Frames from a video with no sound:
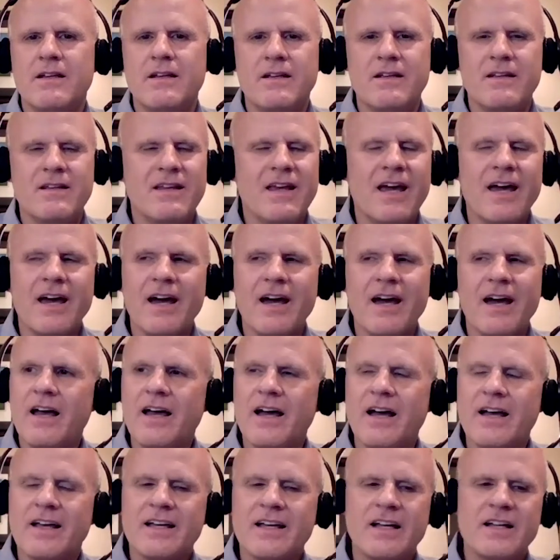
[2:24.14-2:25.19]
Yeah,
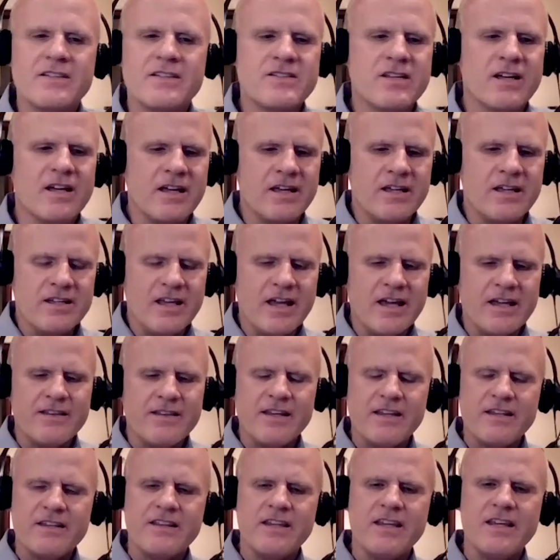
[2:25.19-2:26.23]
I, I got to tell you, yeah,
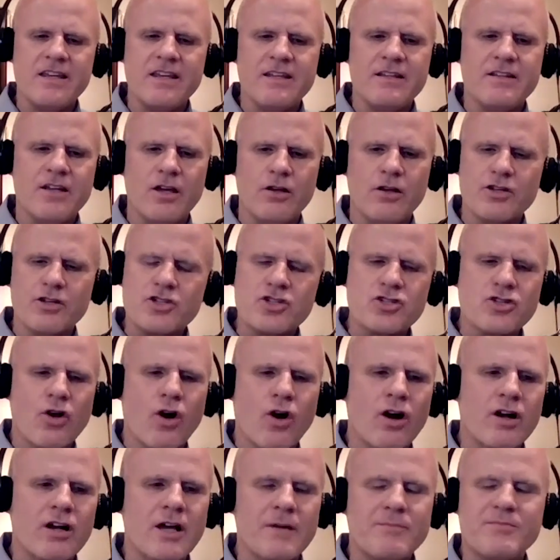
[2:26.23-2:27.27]
the, the, you know, the
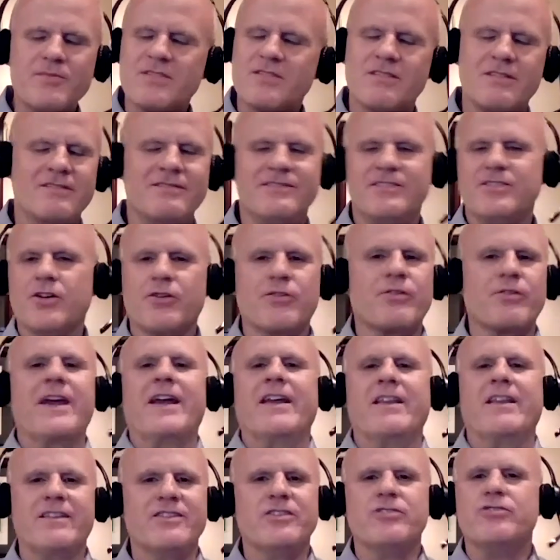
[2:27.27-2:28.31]
startups, you're
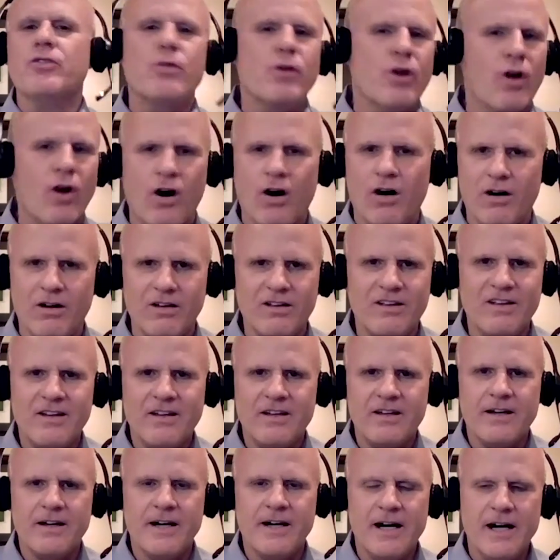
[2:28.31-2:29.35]
it, you do it all.
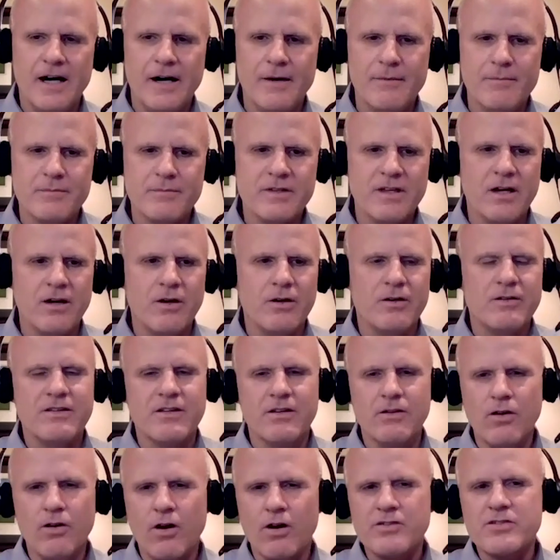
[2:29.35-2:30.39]
Um, you know, the
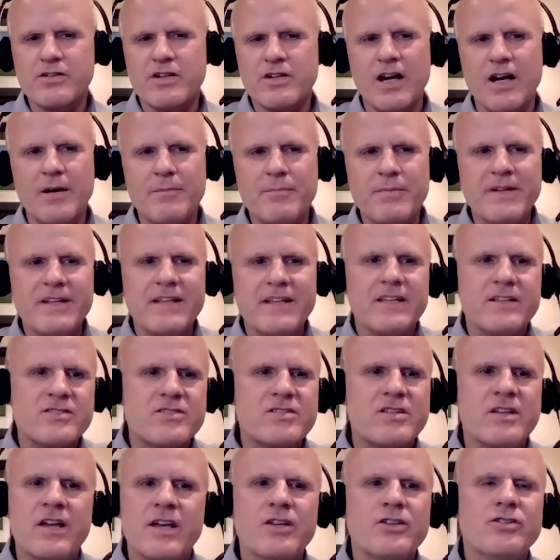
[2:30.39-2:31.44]
larger
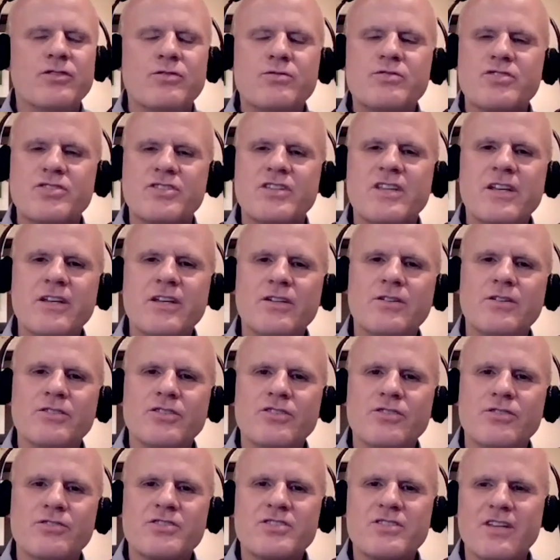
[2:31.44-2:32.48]
companies, you still,
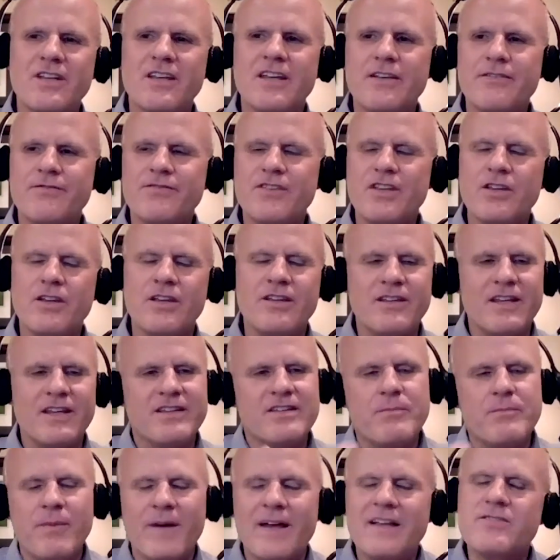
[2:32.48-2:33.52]
you're, st- it, it,
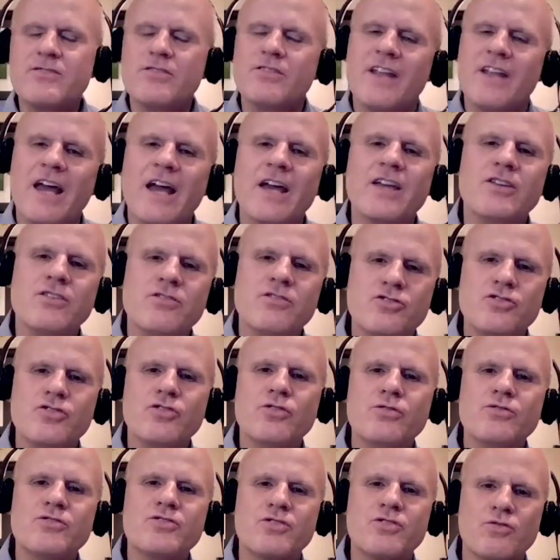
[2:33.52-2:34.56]
depends on how you
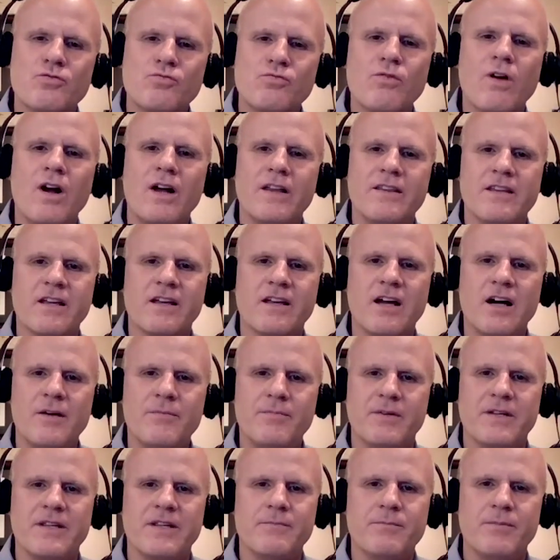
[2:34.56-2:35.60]
choose to run the
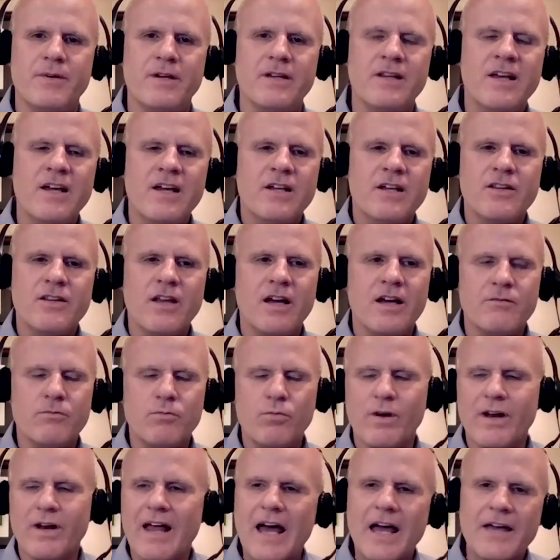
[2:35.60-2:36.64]
company. But
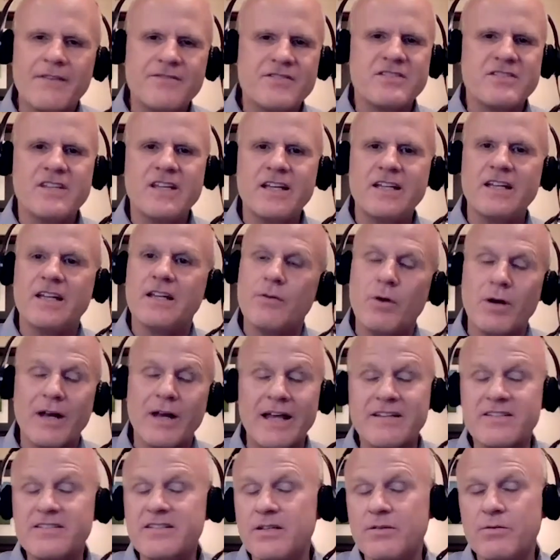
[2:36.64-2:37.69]
what I've seen and what
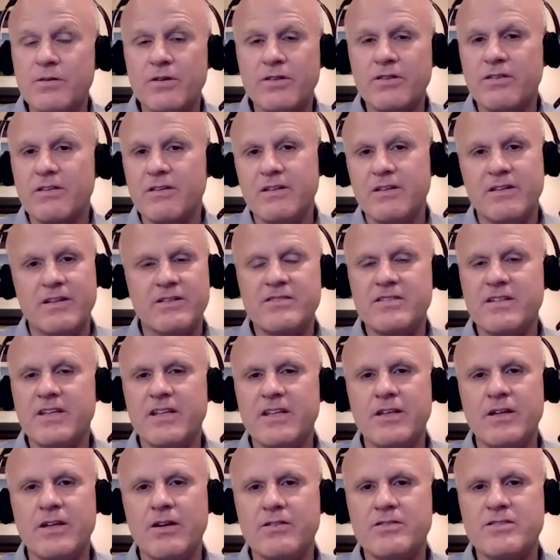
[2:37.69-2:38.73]
I see with the
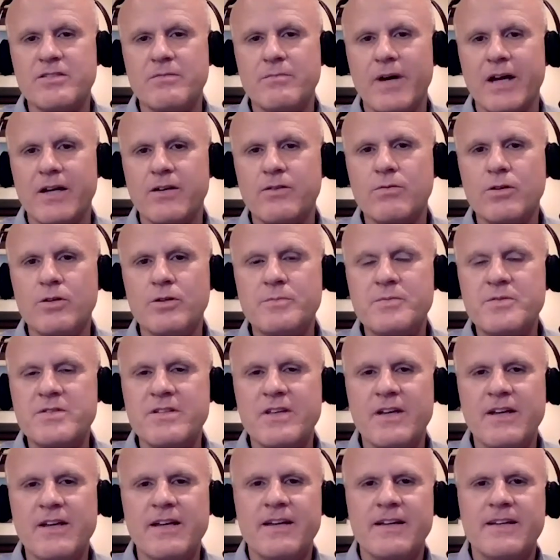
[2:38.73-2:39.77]
CEOs in my
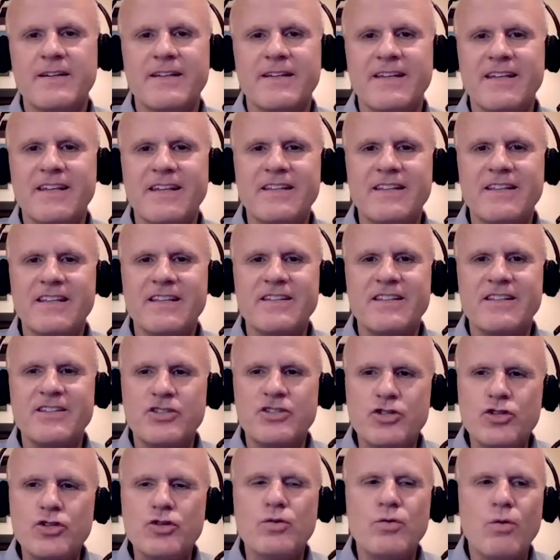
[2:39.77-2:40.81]
groups, it, it,
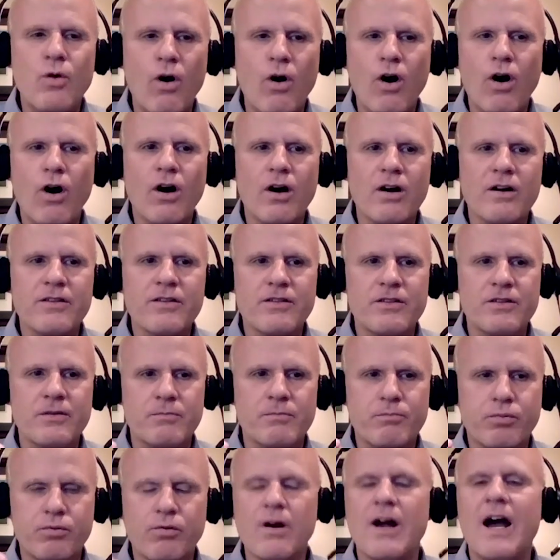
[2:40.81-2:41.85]
you are the
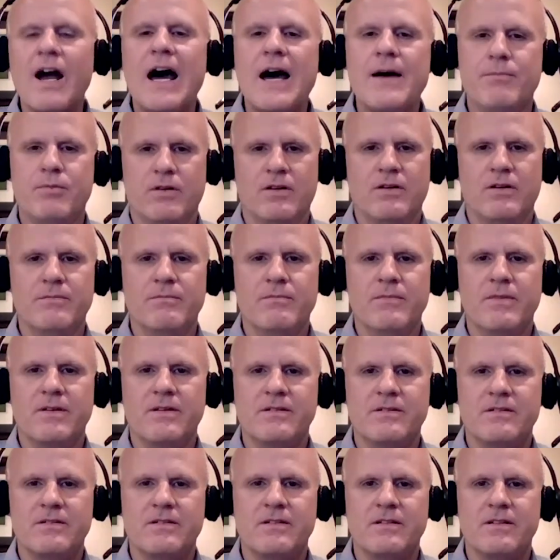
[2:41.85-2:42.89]
problem
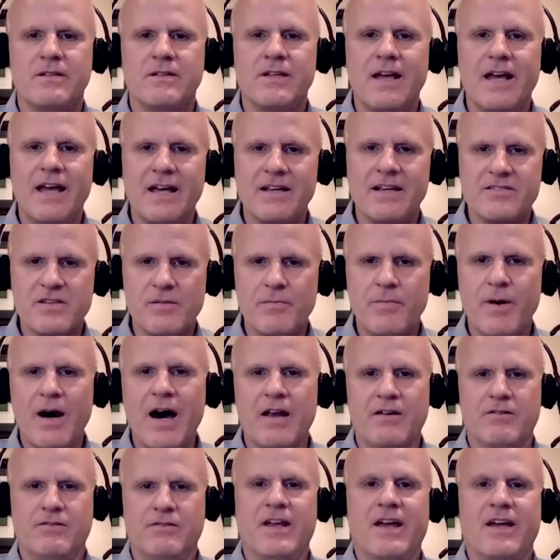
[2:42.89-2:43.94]
as the
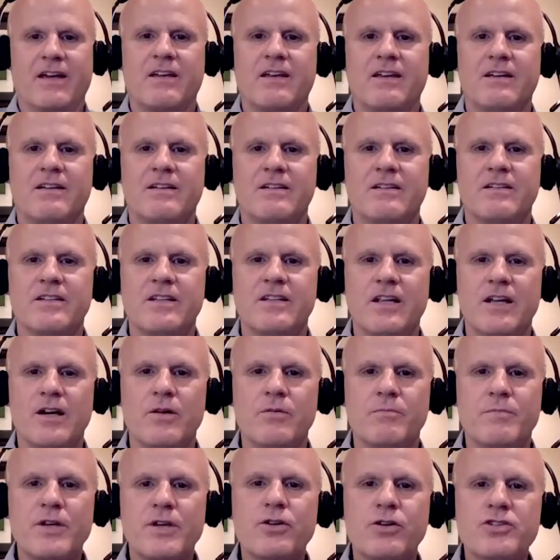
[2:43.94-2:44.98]
bottleneck you know
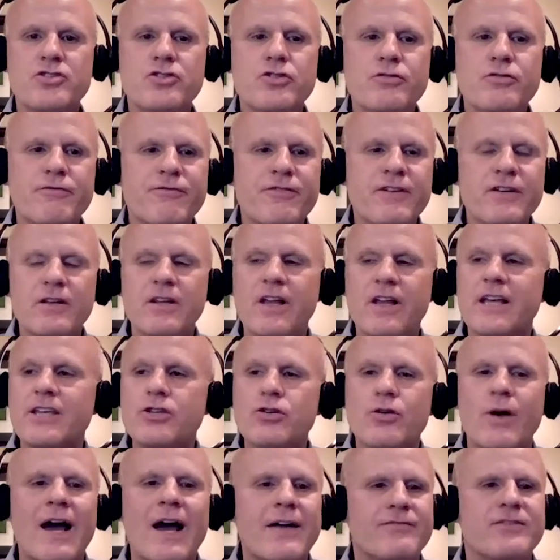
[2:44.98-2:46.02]
because you feel like
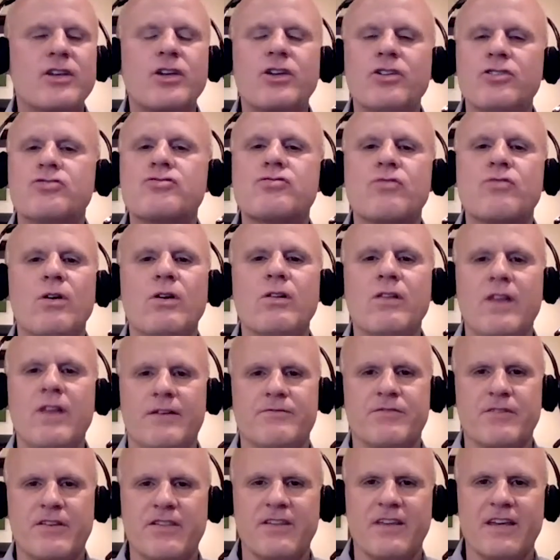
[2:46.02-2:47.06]
you have to control
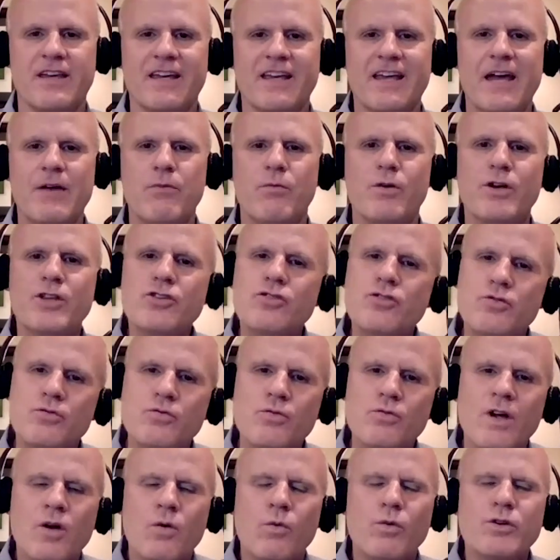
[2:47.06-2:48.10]
everything and when you
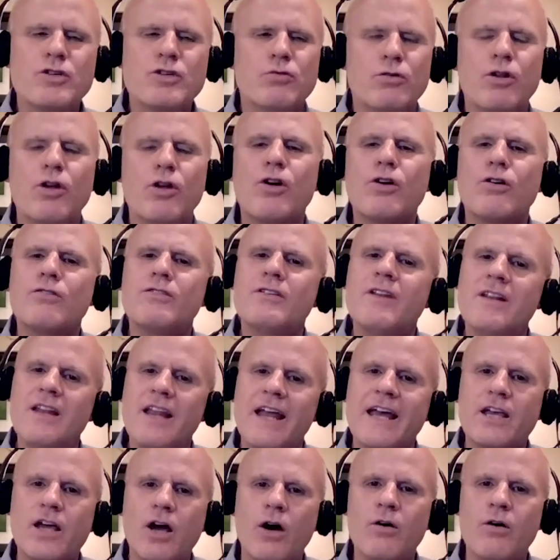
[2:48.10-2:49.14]
when you learn to
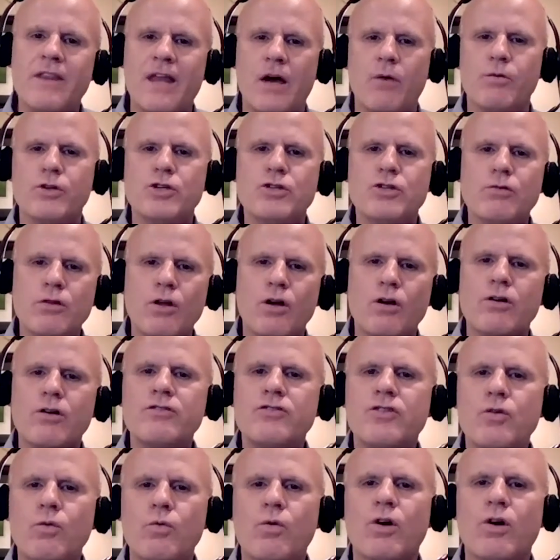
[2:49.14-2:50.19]
let go of that when you learn
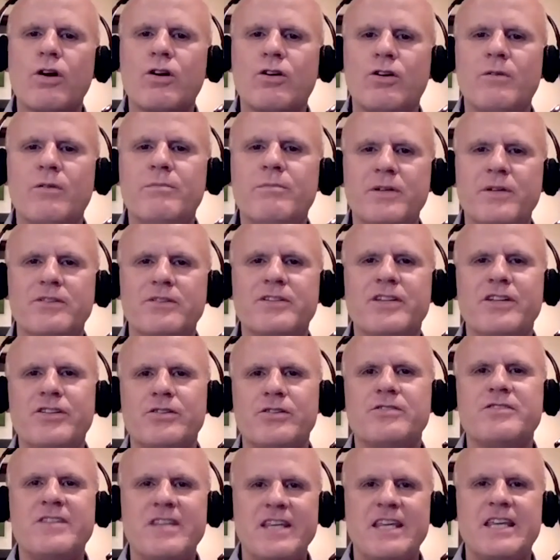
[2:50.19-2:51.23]
to work on building your
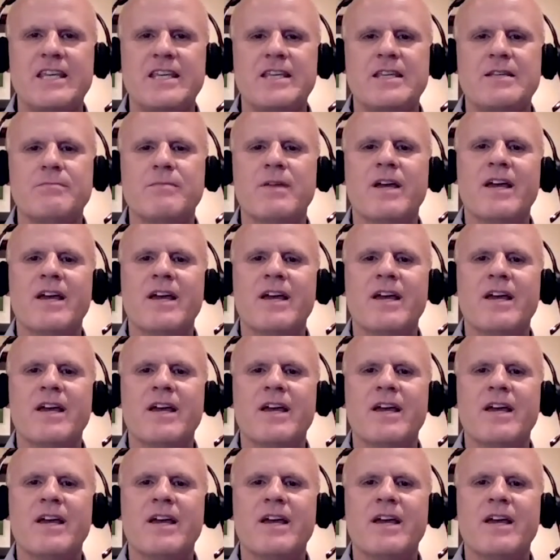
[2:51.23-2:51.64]
team